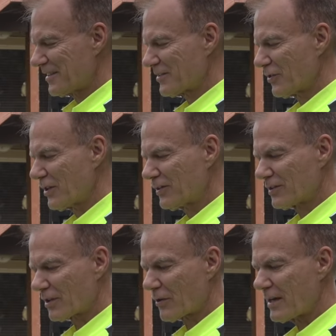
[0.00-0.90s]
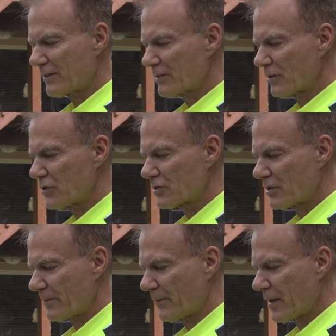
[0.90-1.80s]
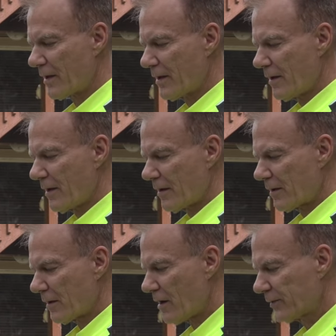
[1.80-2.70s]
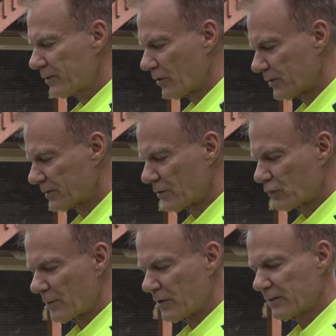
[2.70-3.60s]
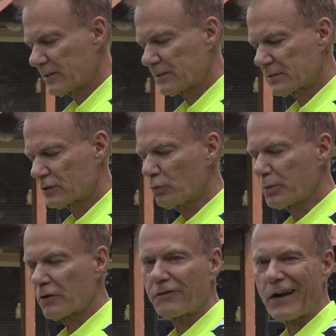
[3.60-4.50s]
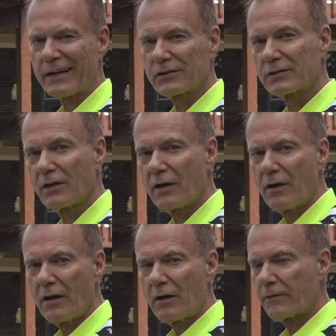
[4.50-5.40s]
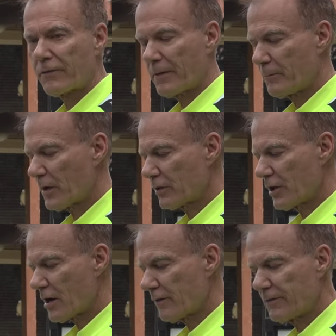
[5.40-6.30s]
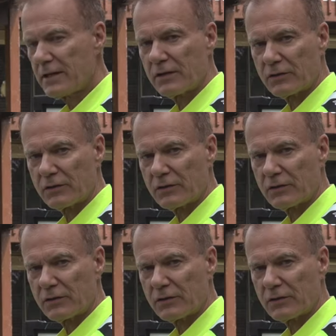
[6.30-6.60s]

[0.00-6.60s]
So this is a great solution. Also, this is super flex from the RV